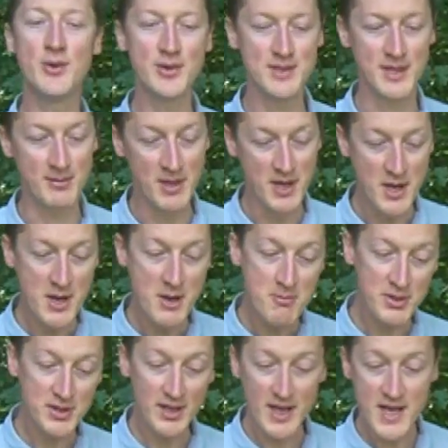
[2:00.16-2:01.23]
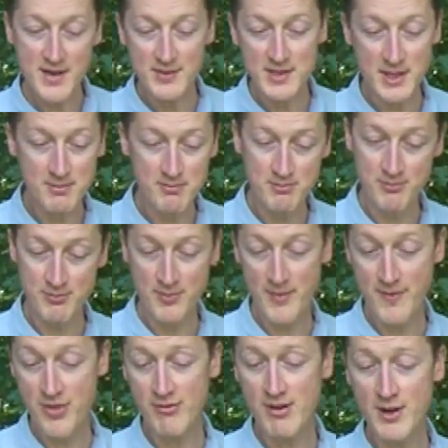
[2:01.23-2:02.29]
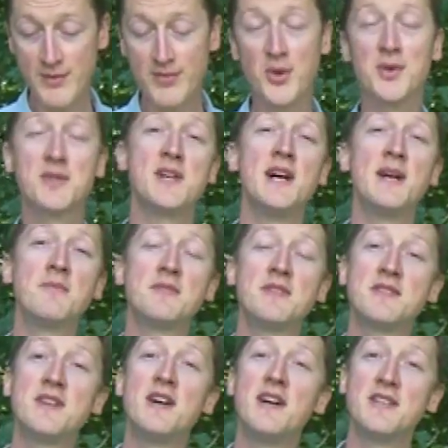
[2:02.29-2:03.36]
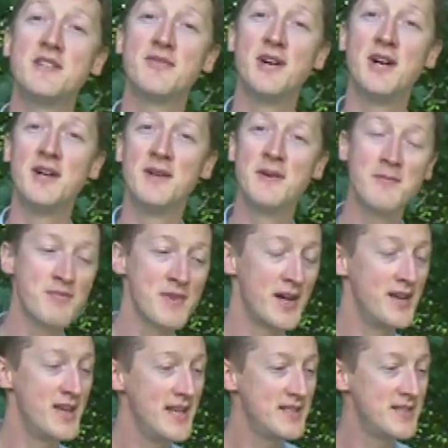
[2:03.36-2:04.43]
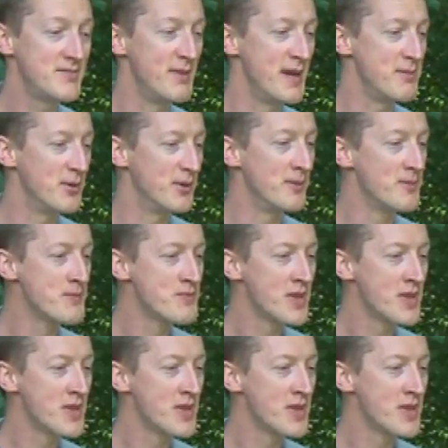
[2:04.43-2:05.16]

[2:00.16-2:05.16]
in autumn, but the leaves are three or four times the size of our native maple.